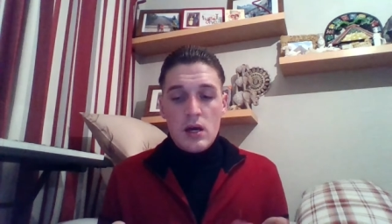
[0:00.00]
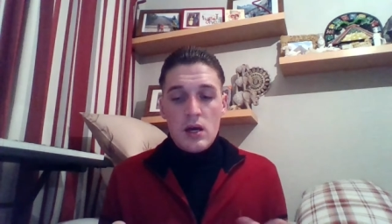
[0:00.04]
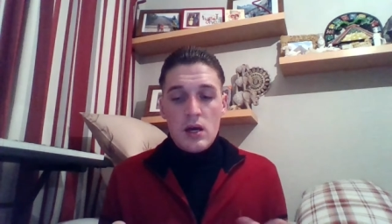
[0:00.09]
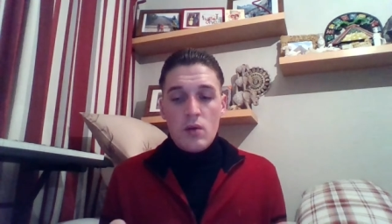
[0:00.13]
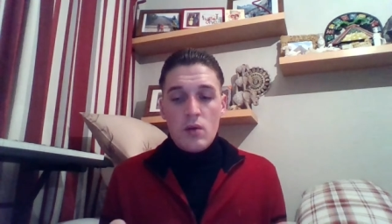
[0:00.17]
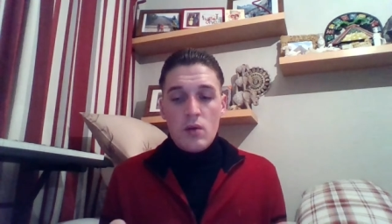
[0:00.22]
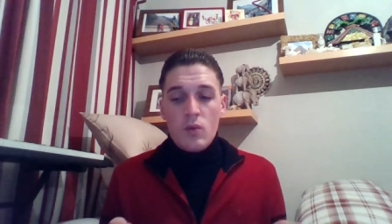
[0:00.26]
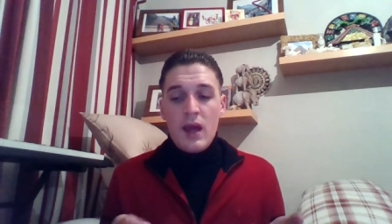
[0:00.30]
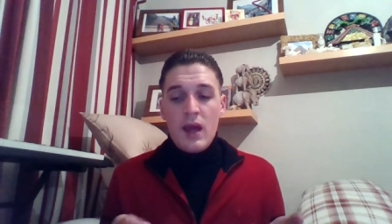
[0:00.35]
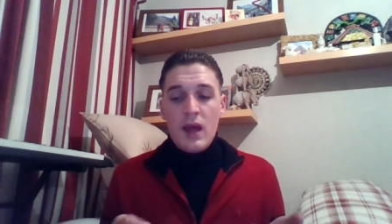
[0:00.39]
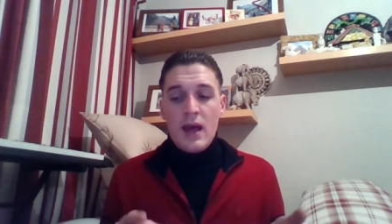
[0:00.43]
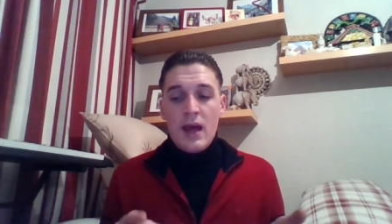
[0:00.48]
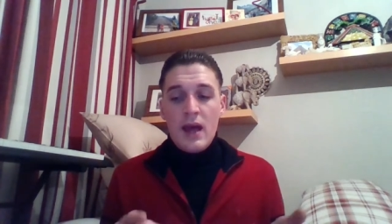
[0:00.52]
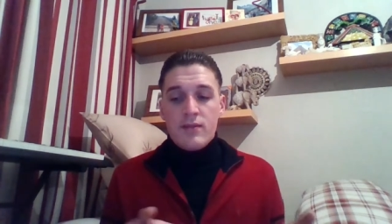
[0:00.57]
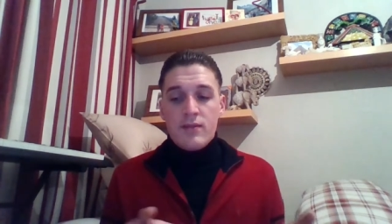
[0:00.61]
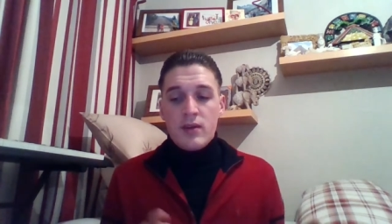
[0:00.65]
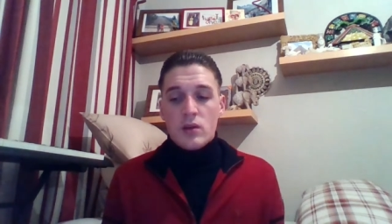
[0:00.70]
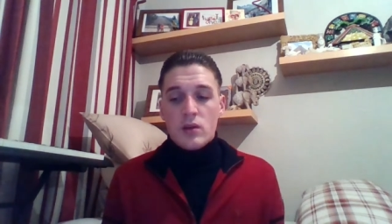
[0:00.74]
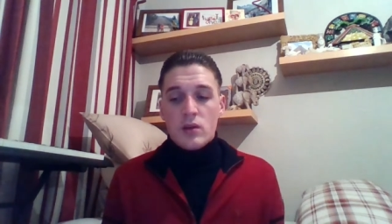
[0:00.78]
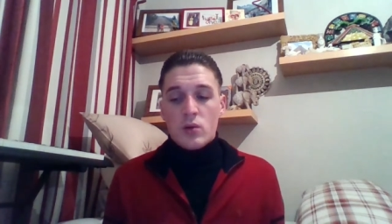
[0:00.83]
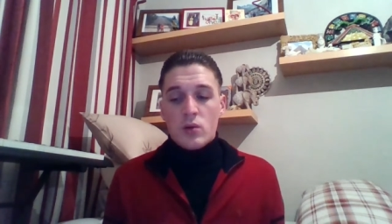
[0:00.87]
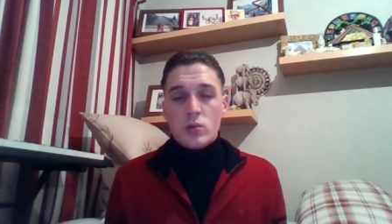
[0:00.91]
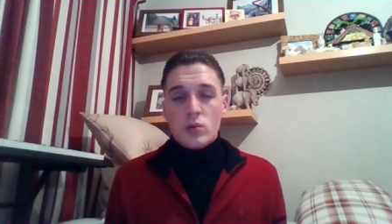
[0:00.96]
we have
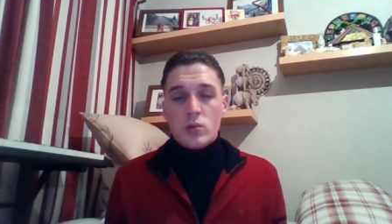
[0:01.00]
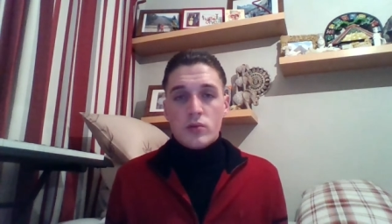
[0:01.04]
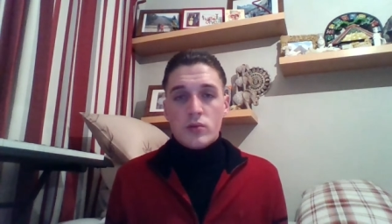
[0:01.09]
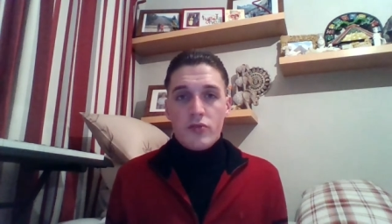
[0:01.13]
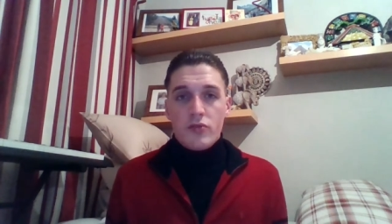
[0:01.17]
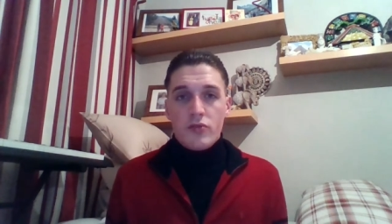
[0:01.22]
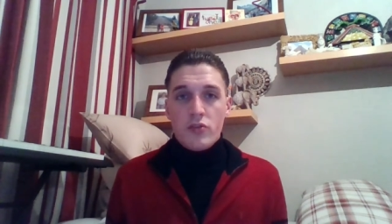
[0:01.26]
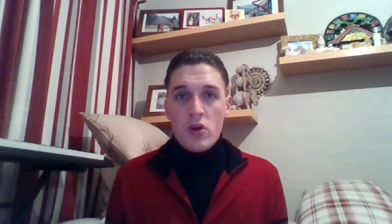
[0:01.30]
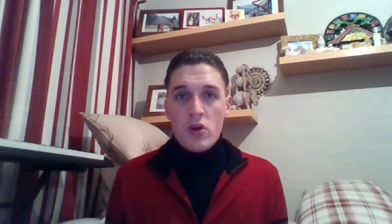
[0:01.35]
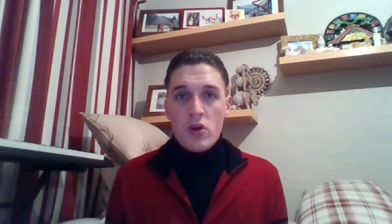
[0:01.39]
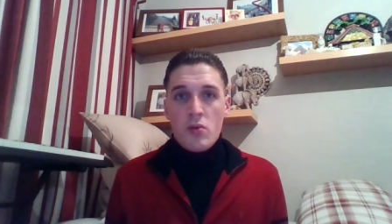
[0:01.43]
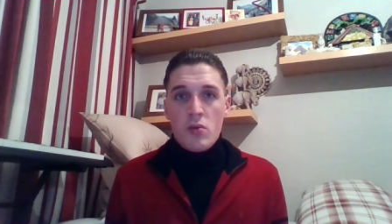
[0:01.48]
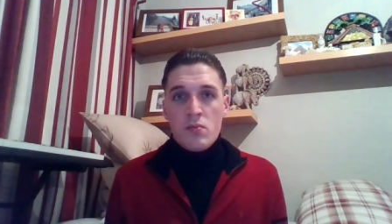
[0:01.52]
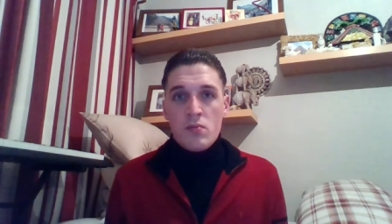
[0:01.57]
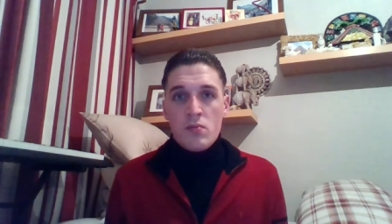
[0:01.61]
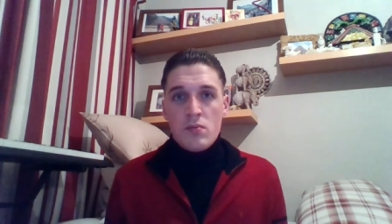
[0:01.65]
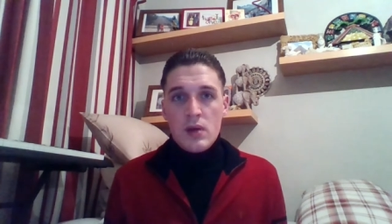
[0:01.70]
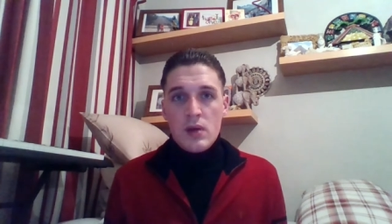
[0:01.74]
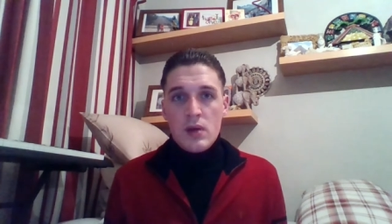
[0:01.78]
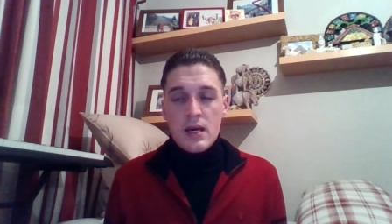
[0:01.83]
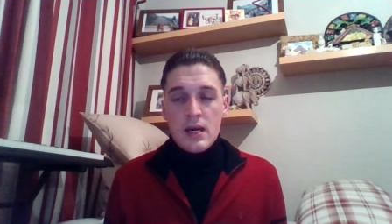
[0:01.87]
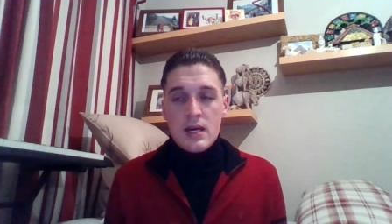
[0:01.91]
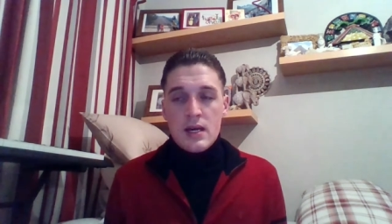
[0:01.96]
in the corner of the
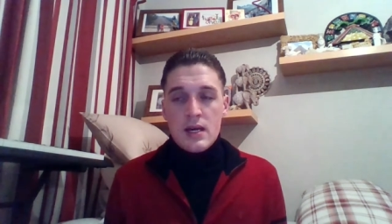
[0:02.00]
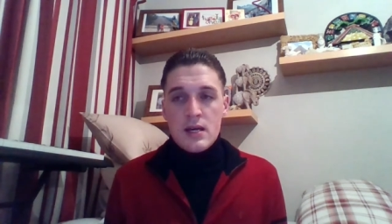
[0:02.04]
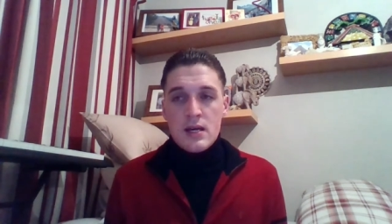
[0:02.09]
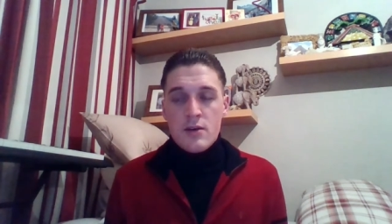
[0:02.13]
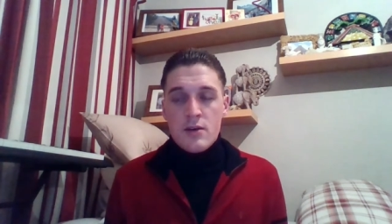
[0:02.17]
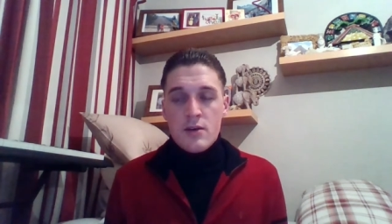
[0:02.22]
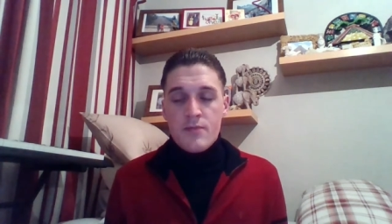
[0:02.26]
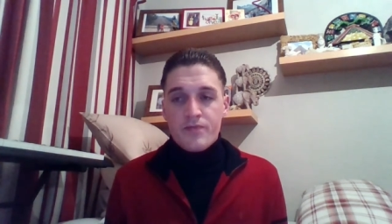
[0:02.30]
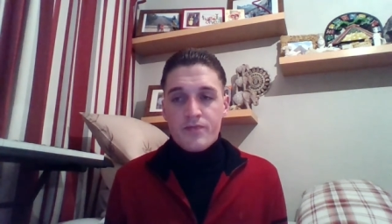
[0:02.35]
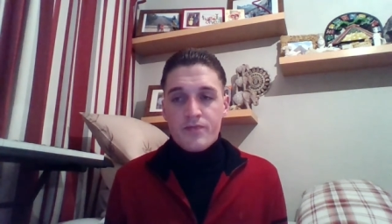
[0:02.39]
room uh,